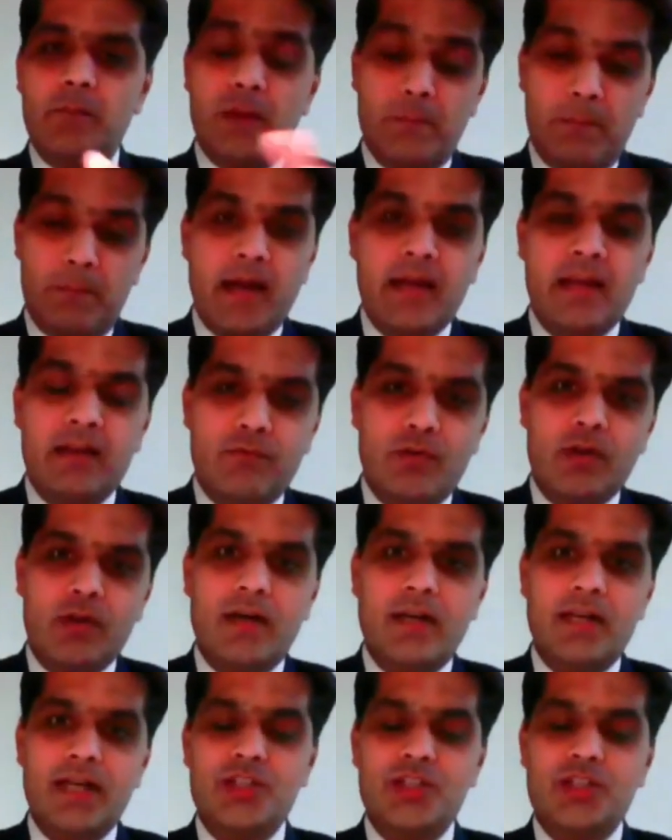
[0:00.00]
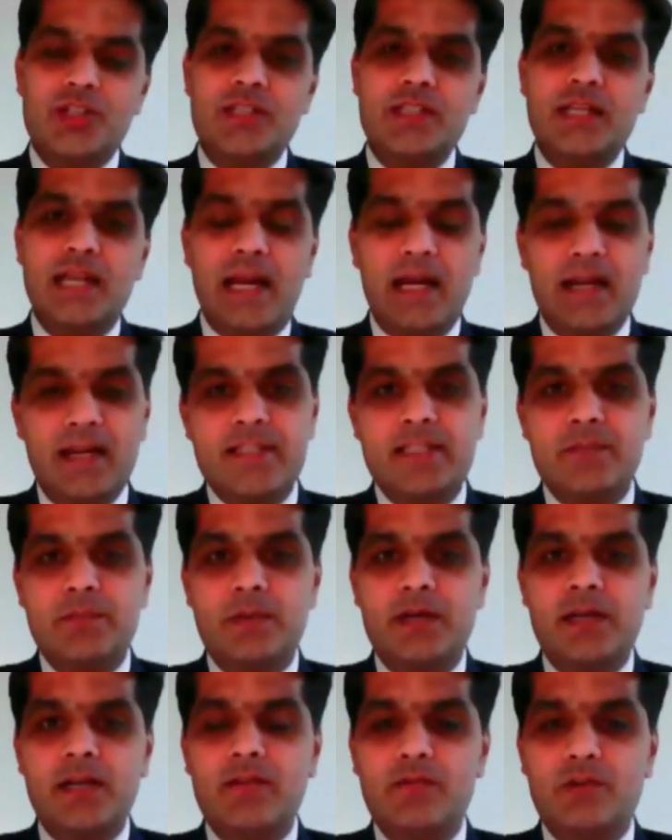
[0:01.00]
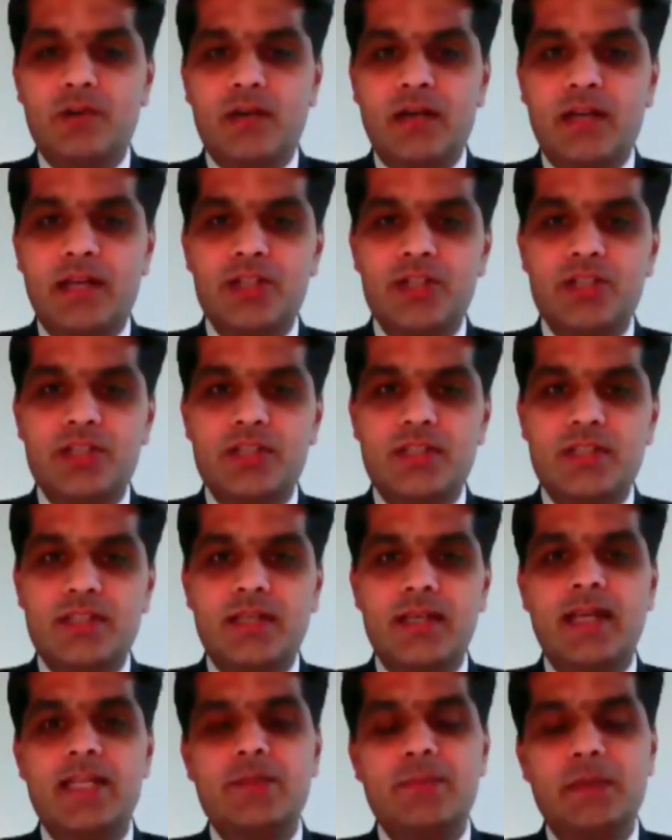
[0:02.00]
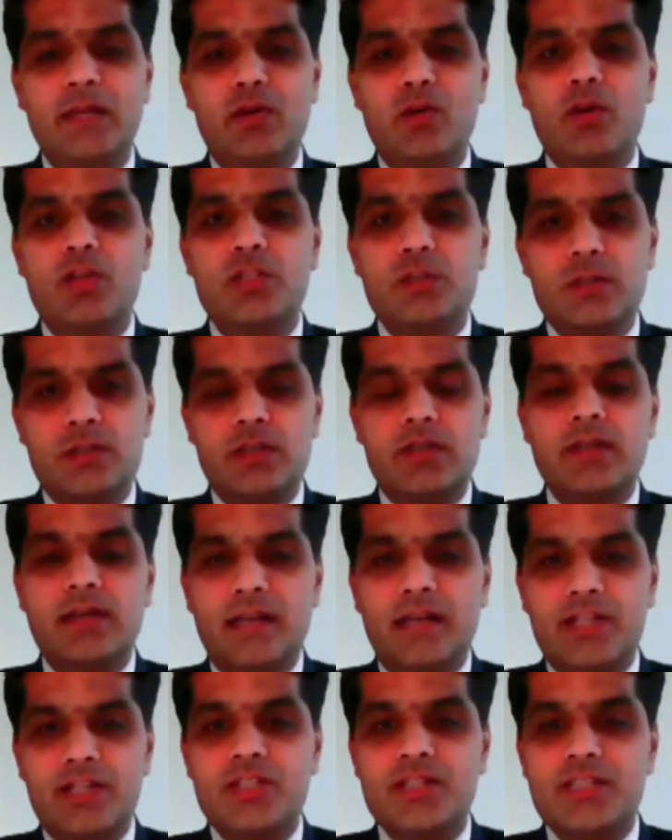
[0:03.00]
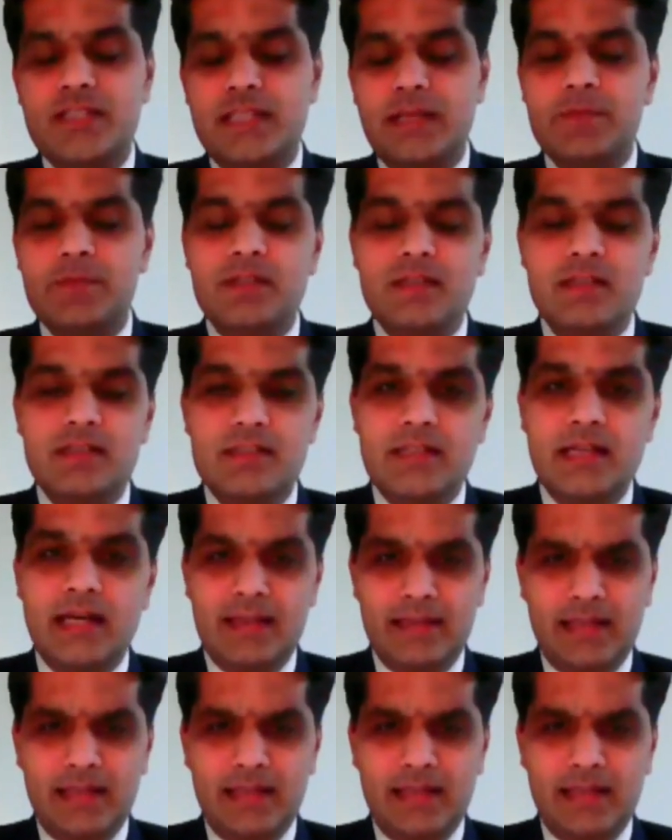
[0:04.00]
preparing for corrections and anticipating for corrections than has been lost in corrections themselves.